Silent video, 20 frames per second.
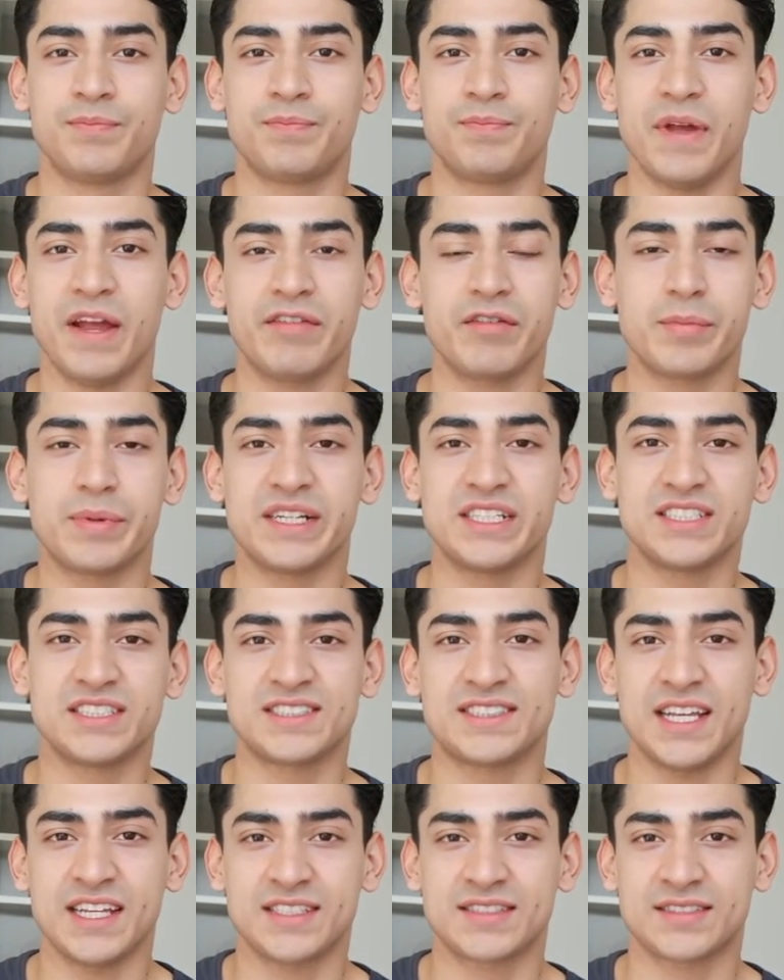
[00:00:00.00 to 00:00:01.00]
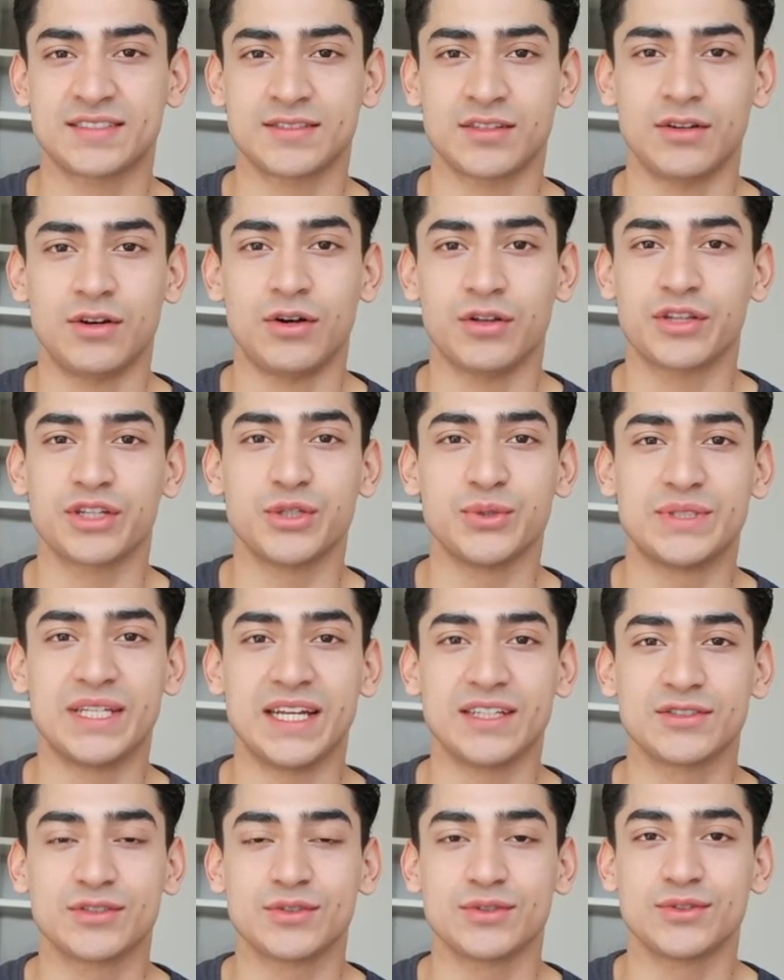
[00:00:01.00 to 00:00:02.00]
everybody just takes all the
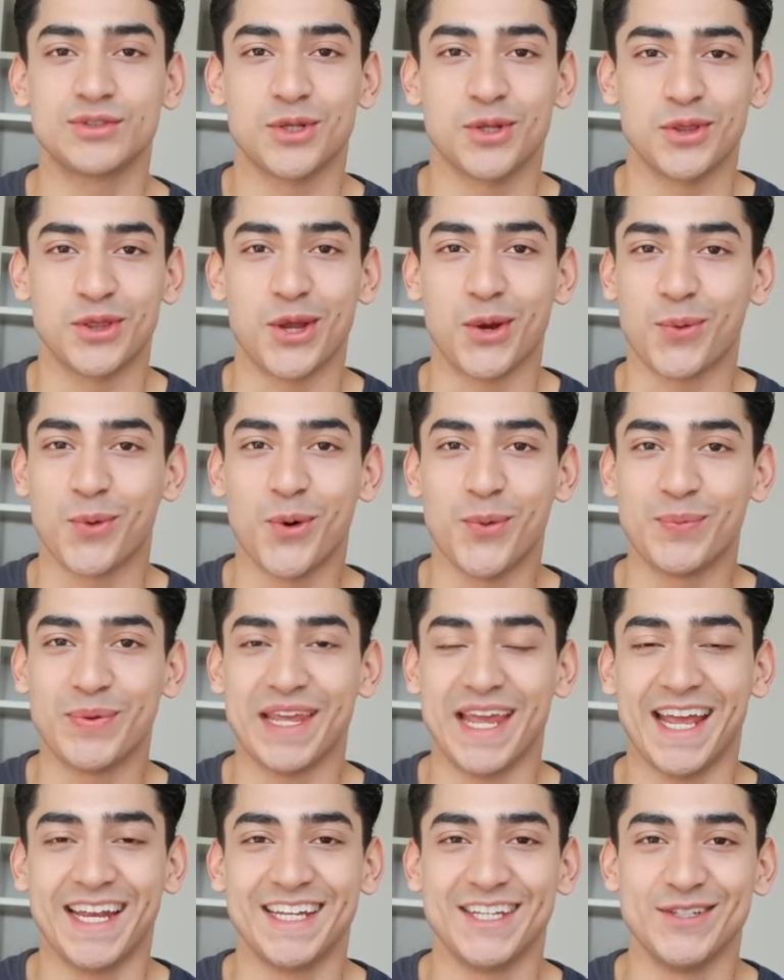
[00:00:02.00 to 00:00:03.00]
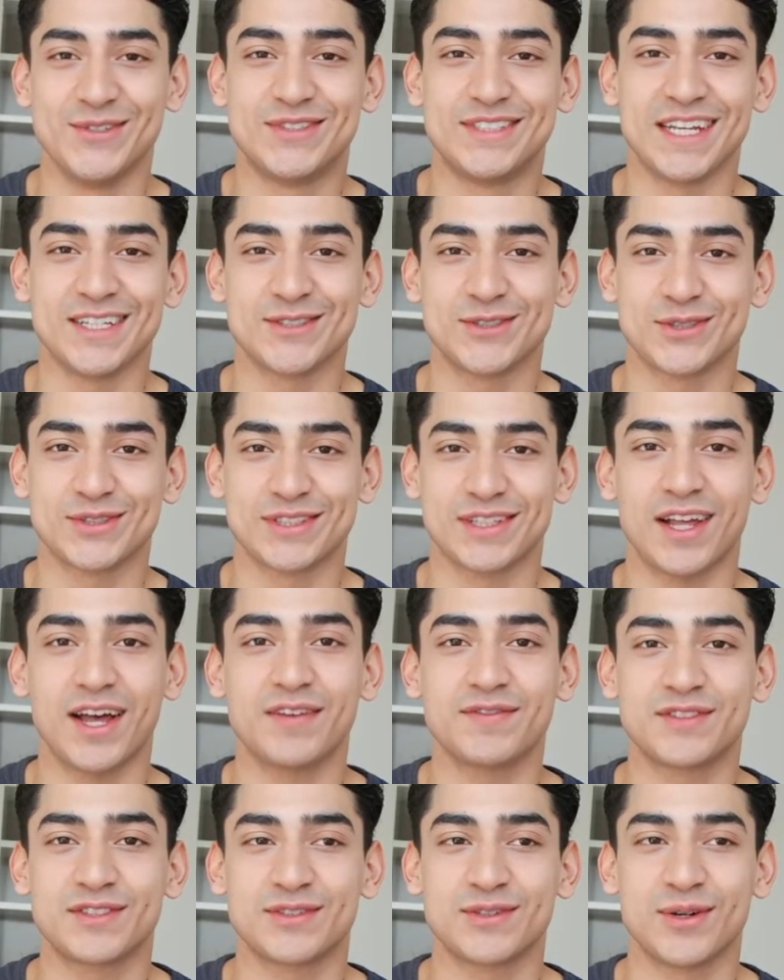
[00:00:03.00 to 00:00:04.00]
utensils, there won't be any utensils
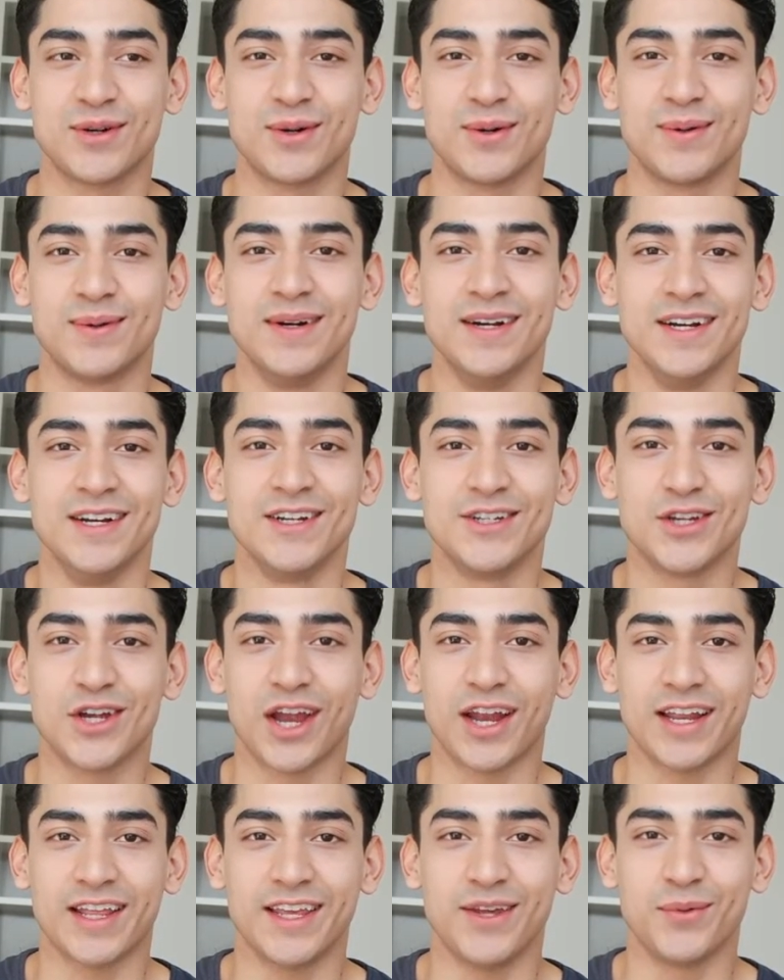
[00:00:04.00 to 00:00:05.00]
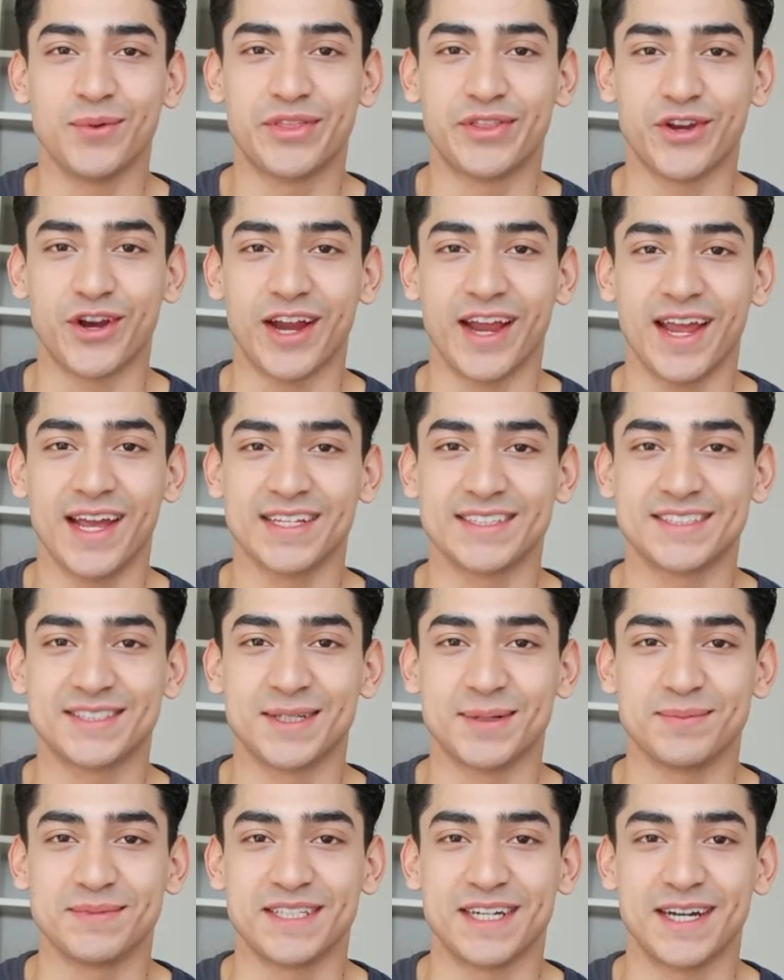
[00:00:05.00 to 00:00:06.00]
left, so you're gonna eat with your hands
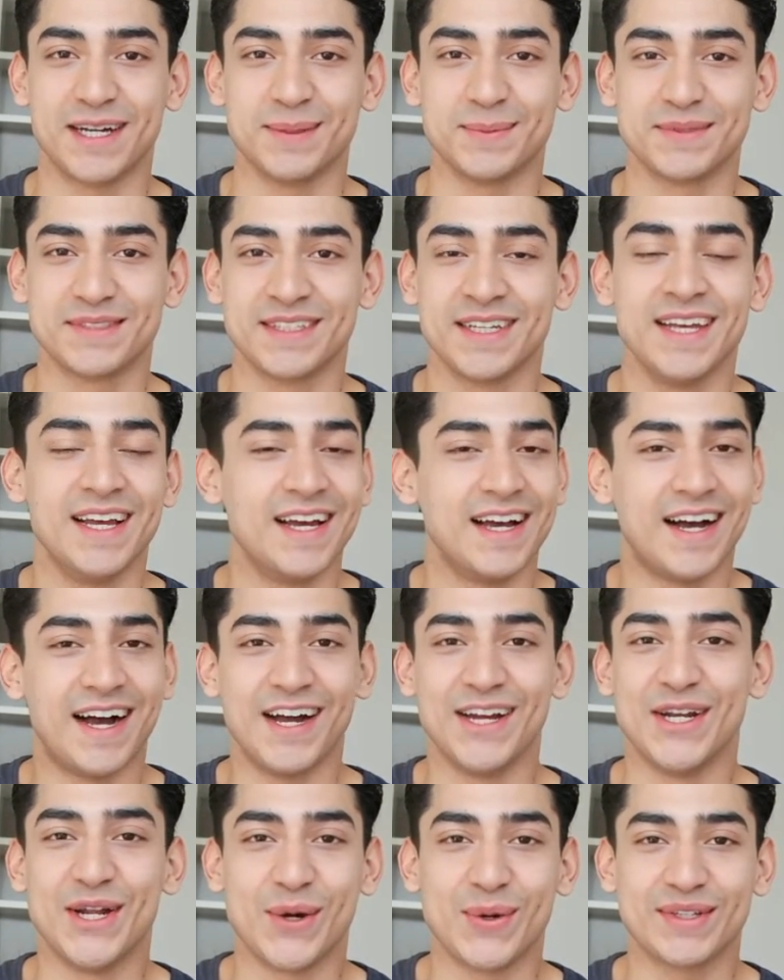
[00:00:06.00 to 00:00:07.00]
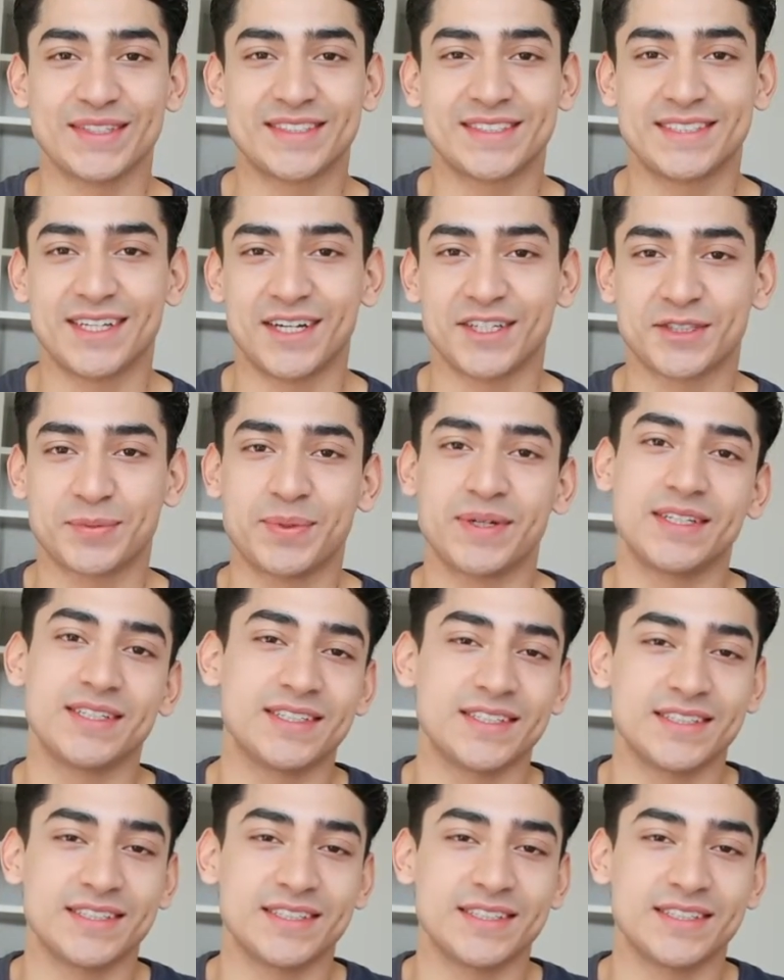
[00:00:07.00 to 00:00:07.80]
sometimes. I know it sucks, but